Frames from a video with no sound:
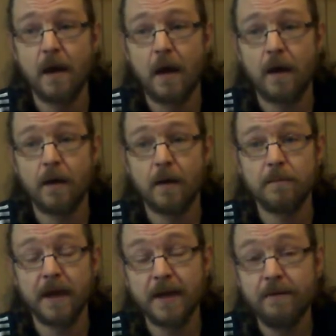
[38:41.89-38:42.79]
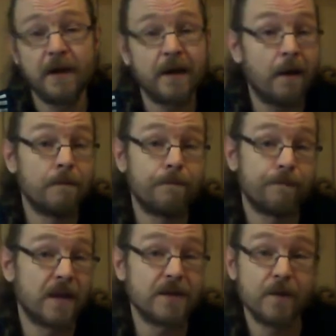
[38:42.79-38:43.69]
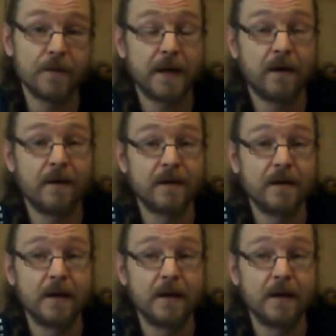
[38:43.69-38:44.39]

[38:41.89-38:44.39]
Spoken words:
and give it a go. It's not that hard.